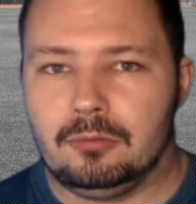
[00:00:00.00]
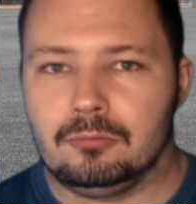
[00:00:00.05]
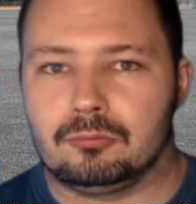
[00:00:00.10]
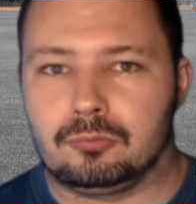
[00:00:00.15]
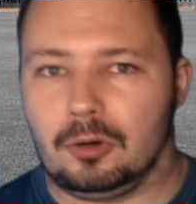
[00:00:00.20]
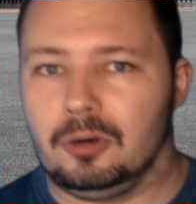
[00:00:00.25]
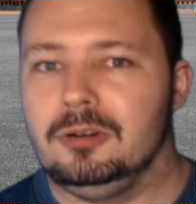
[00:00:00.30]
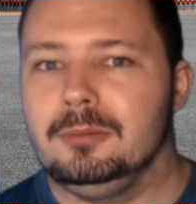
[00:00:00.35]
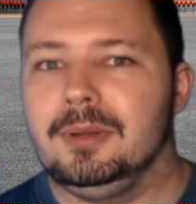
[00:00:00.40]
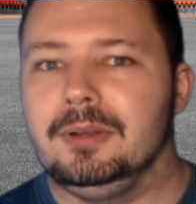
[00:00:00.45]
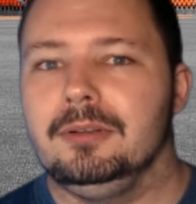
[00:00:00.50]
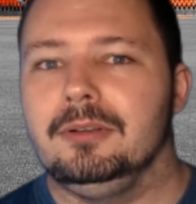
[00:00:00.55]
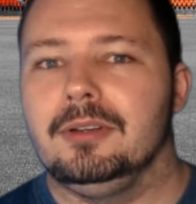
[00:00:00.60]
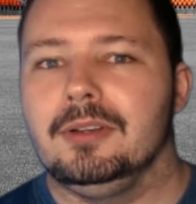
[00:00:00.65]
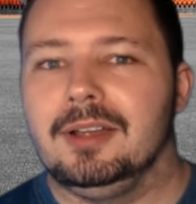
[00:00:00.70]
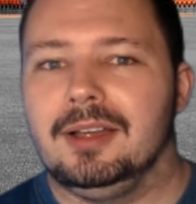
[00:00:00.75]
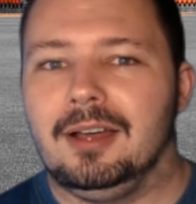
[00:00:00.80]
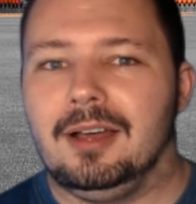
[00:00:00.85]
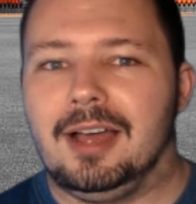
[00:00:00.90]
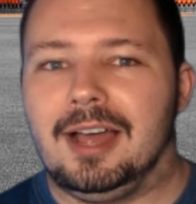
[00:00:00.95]
Roma
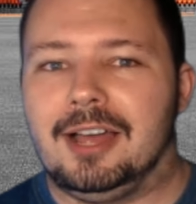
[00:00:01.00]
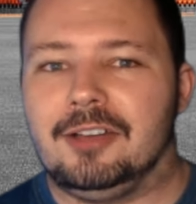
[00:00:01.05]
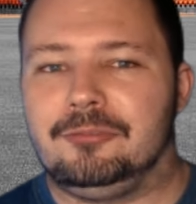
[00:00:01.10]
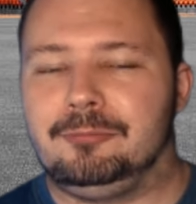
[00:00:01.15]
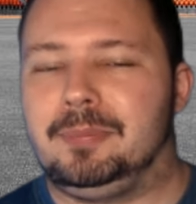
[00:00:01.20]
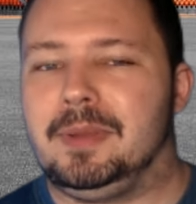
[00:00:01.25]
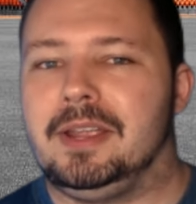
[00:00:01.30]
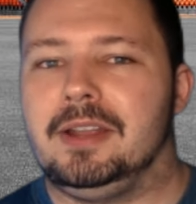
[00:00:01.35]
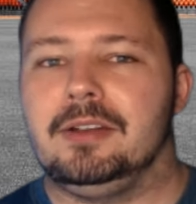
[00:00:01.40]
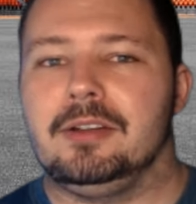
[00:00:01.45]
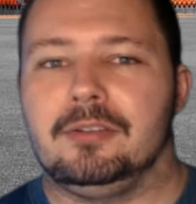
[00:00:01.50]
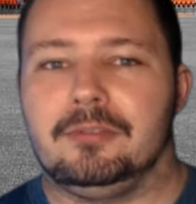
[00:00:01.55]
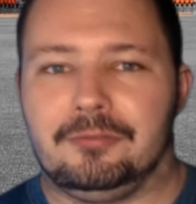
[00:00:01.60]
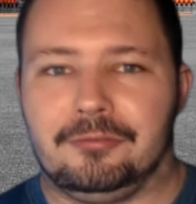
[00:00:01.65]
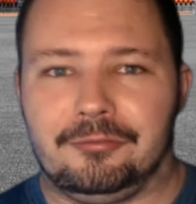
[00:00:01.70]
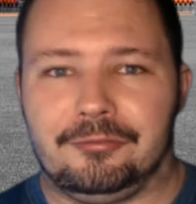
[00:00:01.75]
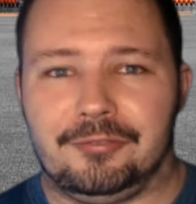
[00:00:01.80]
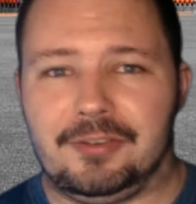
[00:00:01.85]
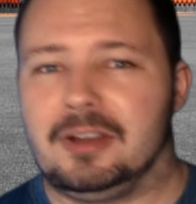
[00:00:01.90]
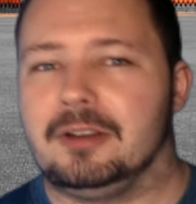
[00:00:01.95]
have been
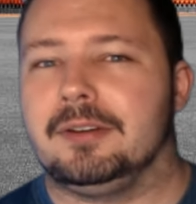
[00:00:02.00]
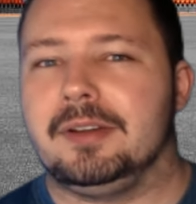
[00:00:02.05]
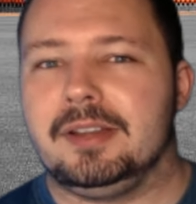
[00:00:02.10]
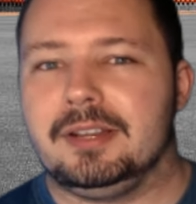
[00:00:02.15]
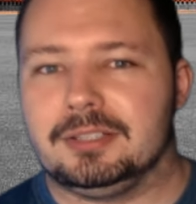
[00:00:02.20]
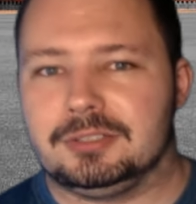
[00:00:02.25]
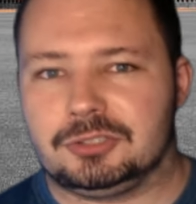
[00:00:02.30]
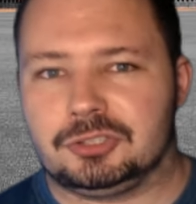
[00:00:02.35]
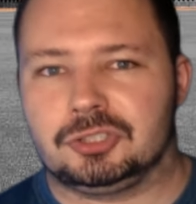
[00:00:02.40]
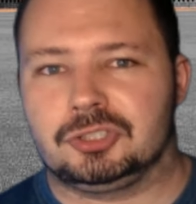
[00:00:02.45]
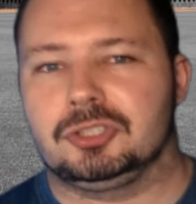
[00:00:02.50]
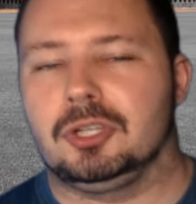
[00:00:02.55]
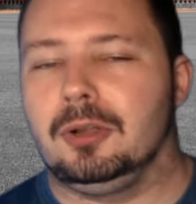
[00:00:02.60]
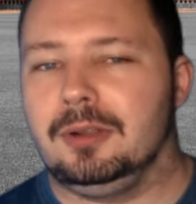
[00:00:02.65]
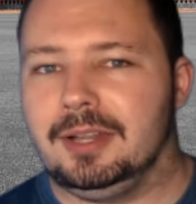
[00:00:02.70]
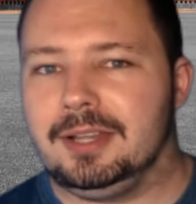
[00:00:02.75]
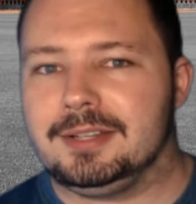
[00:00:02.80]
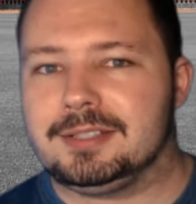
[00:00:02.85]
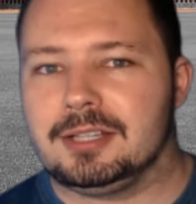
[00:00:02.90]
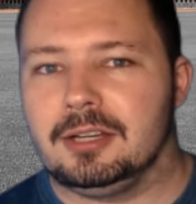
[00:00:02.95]
very
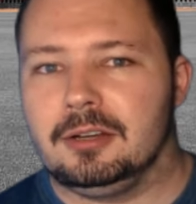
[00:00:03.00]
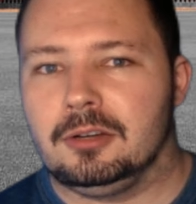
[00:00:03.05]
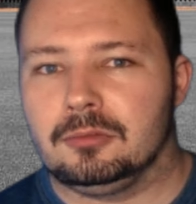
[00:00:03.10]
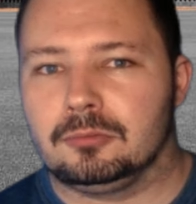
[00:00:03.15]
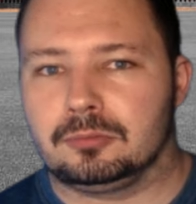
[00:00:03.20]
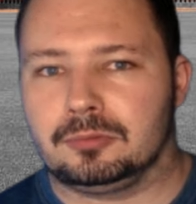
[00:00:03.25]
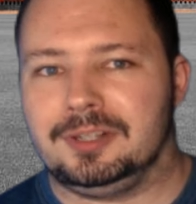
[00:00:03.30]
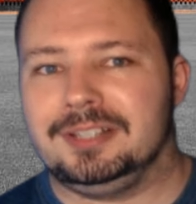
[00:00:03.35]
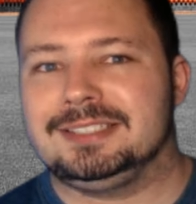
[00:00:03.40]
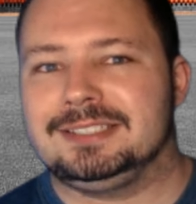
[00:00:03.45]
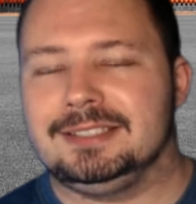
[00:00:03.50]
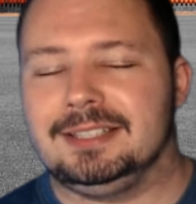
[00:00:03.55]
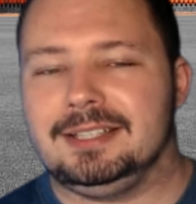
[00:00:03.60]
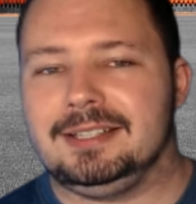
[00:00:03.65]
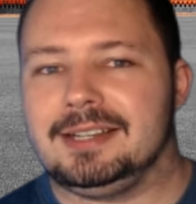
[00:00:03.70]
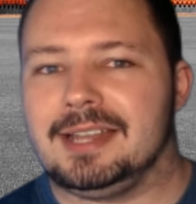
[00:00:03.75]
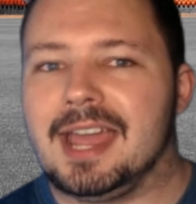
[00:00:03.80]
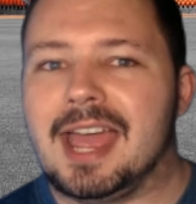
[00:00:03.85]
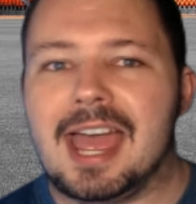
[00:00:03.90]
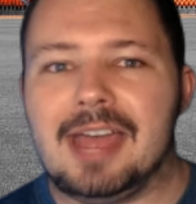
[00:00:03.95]
solid
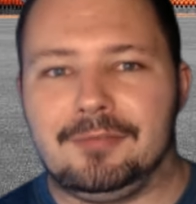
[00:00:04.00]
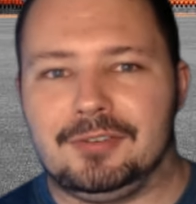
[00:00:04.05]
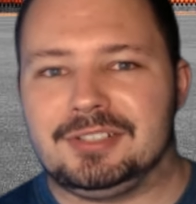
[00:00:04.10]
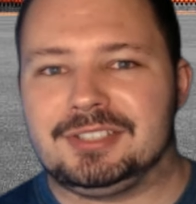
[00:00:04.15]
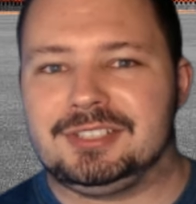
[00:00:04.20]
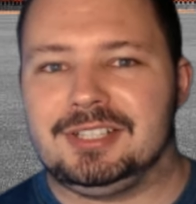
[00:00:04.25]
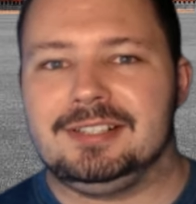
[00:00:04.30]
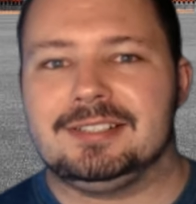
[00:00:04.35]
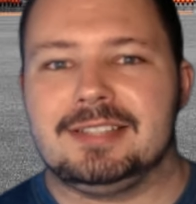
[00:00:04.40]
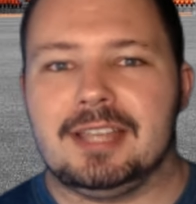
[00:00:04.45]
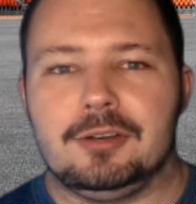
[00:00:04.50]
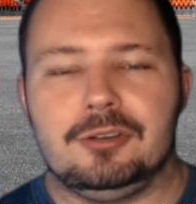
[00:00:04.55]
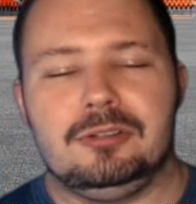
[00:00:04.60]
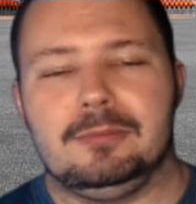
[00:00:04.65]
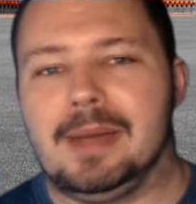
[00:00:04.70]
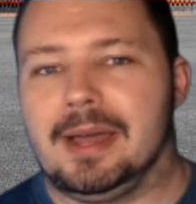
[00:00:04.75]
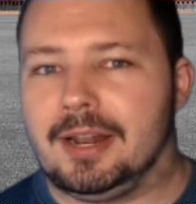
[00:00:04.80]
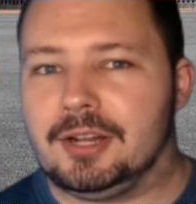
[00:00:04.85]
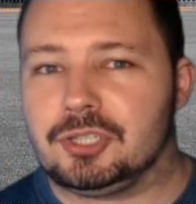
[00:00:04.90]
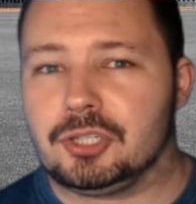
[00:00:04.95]
recently, ever since their new
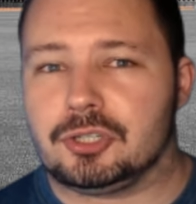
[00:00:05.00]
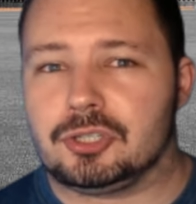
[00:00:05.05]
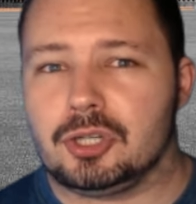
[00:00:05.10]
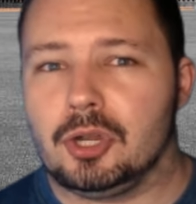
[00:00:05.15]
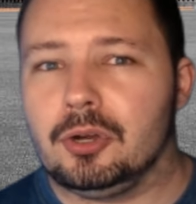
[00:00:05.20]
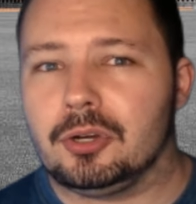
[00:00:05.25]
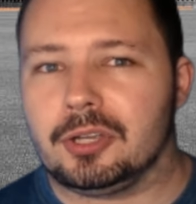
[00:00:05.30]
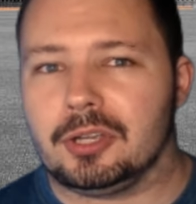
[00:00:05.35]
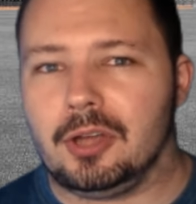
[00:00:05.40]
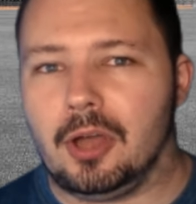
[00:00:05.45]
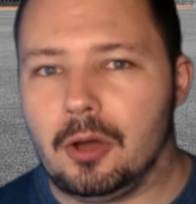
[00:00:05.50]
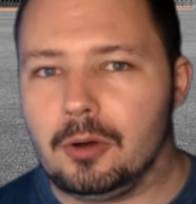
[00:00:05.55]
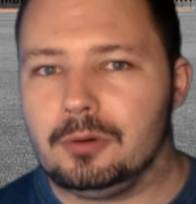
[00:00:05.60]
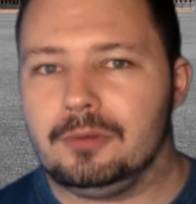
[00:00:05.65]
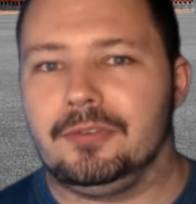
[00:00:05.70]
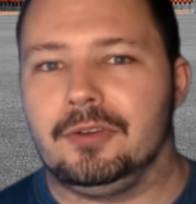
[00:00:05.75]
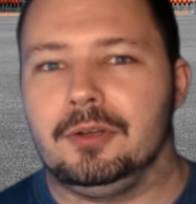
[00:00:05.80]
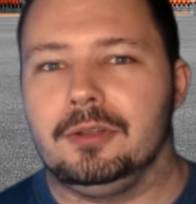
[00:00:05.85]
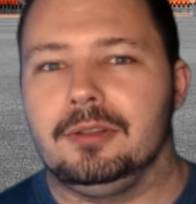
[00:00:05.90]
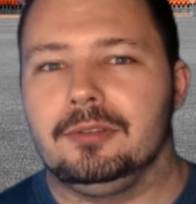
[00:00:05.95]
manager took
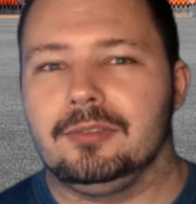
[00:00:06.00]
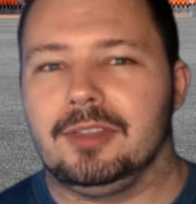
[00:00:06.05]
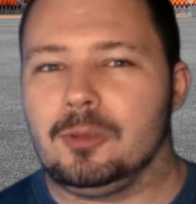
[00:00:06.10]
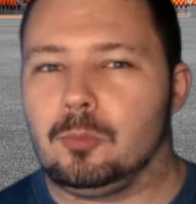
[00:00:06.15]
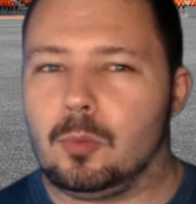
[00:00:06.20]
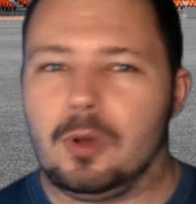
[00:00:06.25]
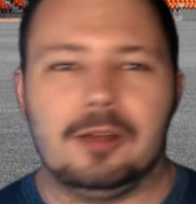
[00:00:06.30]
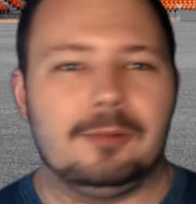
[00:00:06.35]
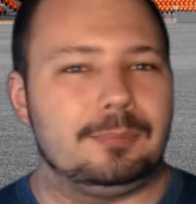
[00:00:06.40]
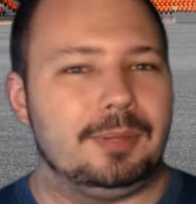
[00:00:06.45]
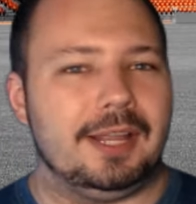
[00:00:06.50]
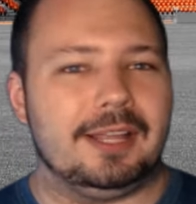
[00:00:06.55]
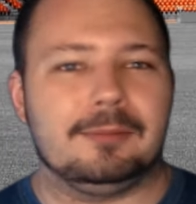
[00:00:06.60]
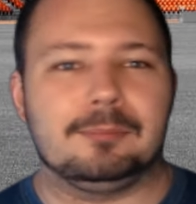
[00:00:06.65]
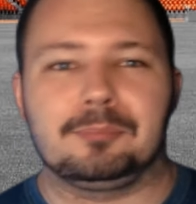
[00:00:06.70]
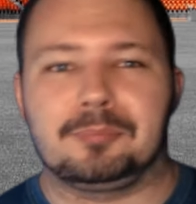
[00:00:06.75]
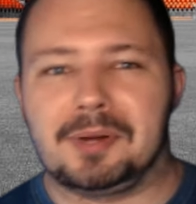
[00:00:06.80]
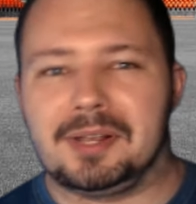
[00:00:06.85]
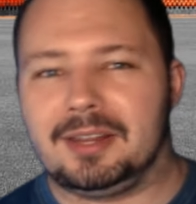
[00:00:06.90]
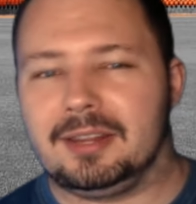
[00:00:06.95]
over. They weren't
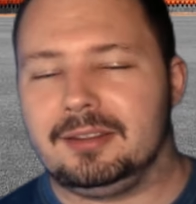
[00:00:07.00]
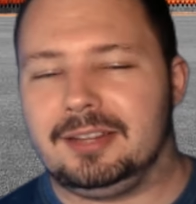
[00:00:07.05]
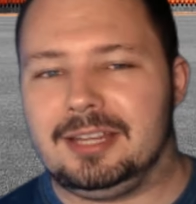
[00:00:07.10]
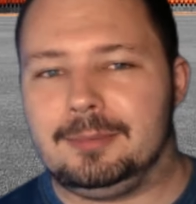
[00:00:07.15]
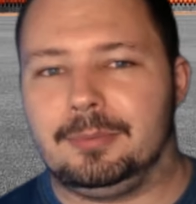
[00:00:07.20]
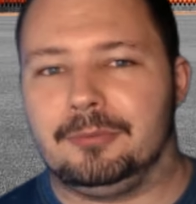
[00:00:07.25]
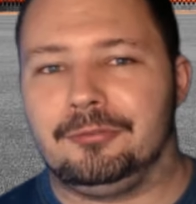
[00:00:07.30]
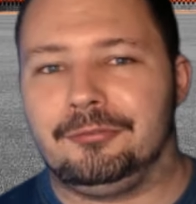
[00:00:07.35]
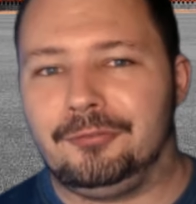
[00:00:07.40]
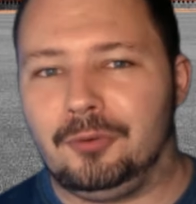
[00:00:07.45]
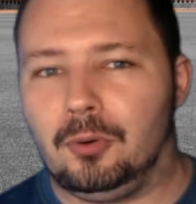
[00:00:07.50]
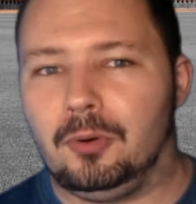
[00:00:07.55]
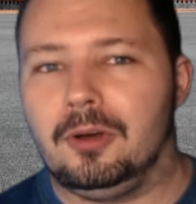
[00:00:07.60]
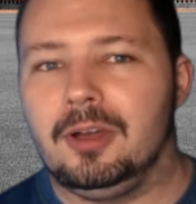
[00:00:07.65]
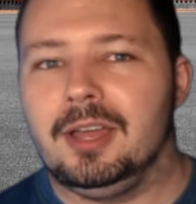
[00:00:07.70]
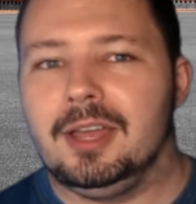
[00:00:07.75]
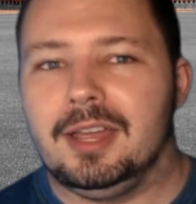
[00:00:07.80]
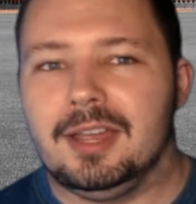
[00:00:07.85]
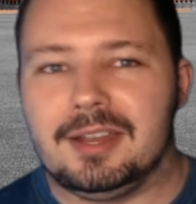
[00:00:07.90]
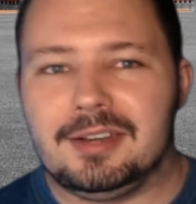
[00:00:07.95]
playing brilliantly before.